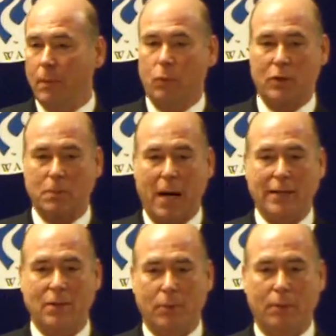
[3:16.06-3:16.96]

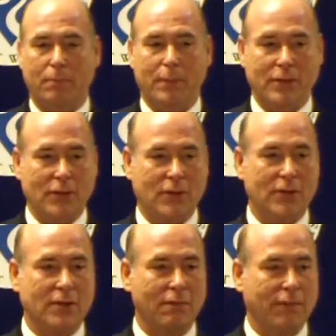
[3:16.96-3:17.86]
responsible
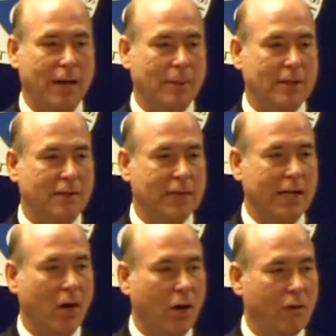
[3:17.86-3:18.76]
businesses and families have
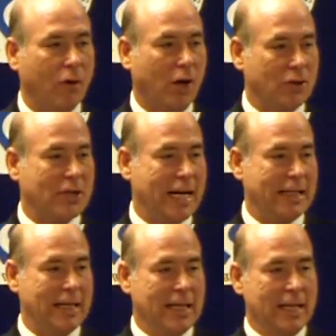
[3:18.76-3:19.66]
done all over our
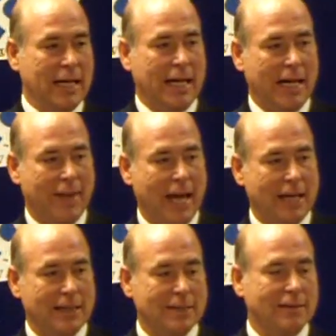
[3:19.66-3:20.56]
state, and that
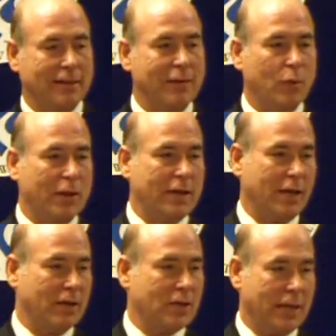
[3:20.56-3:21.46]
is live within
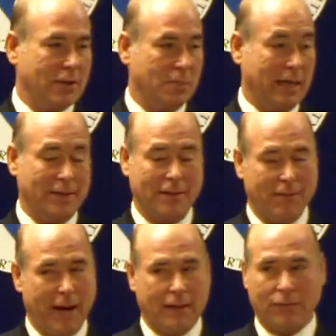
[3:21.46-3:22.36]
our state's means. In
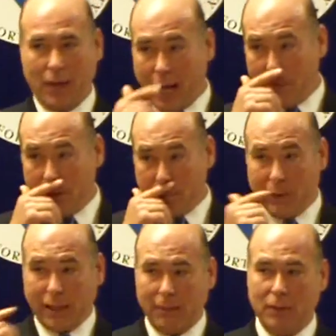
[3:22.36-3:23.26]
fact, if you happen to
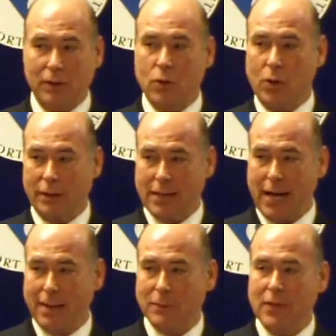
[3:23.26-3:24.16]
pick up the New York
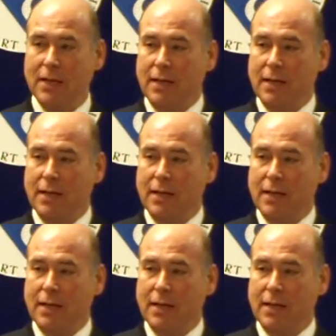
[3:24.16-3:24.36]
Times